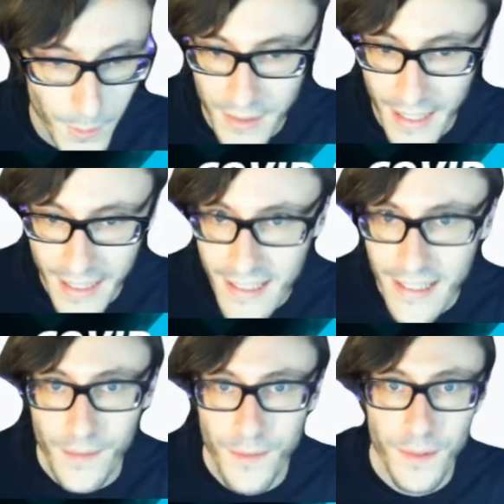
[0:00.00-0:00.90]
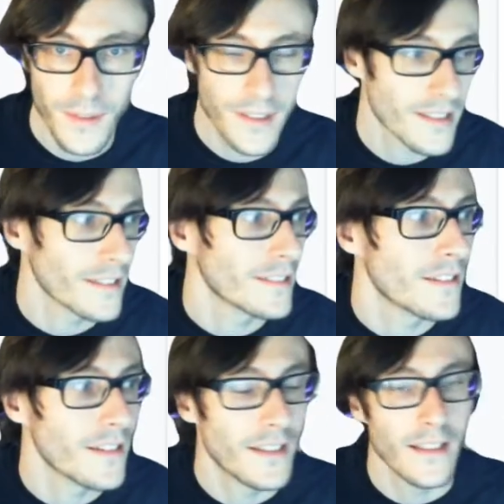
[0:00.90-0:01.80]
negatives, which is something
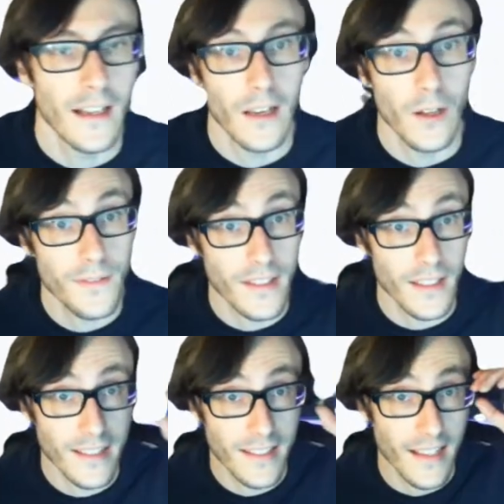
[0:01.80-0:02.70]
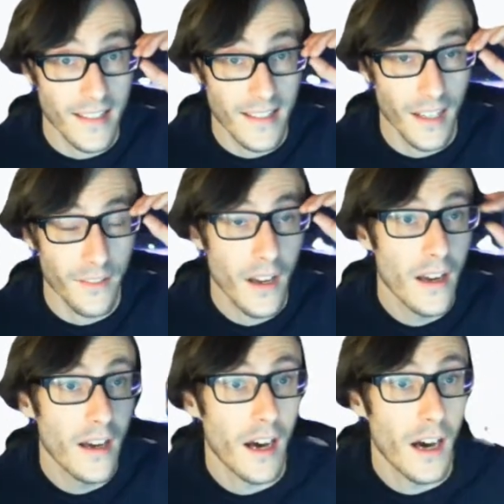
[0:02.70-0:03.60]
that in a lot of studies gets kind of
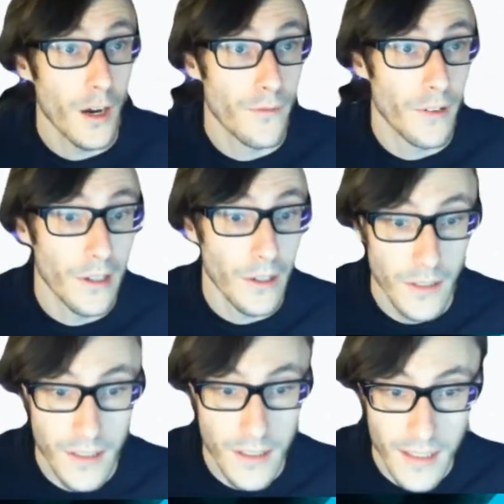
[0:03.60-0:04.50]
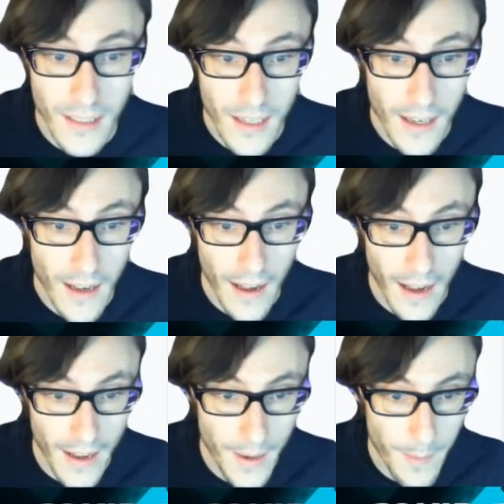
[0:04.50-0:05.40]
overlooked
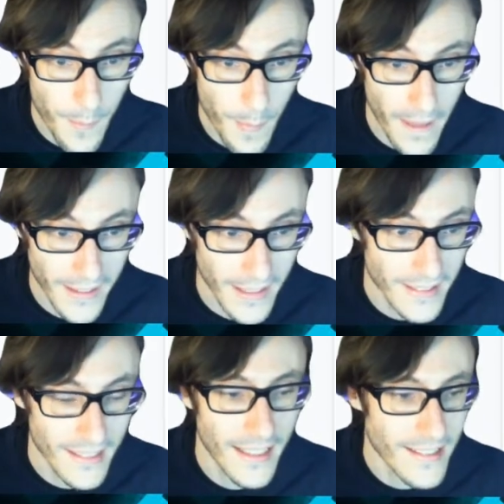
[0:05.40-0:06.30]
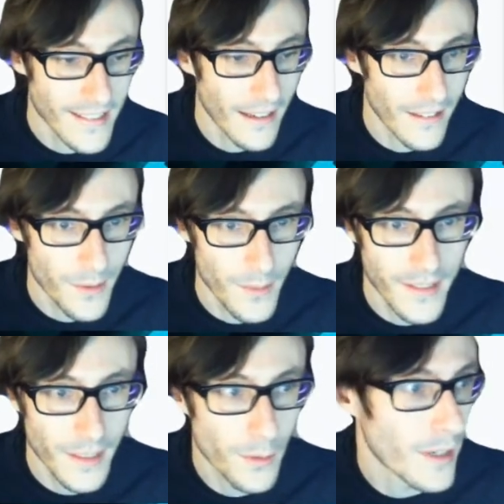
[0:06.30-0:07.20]
and gets condensed down into a
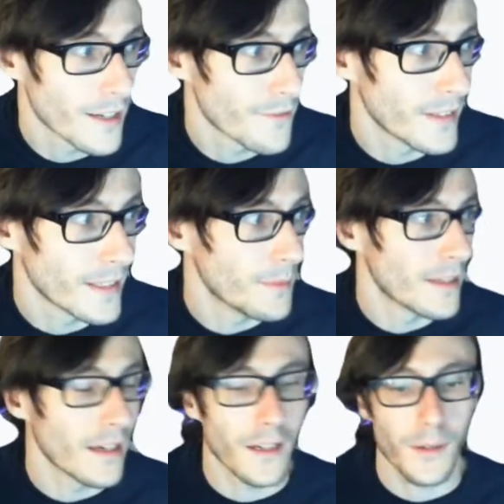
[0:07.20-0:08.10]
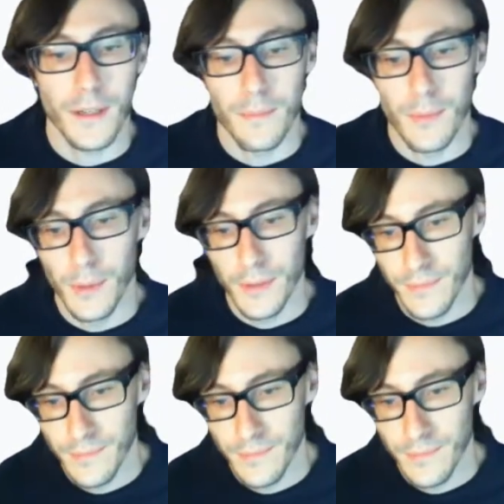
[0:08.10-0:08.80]
single kind of figure, but they are quite important.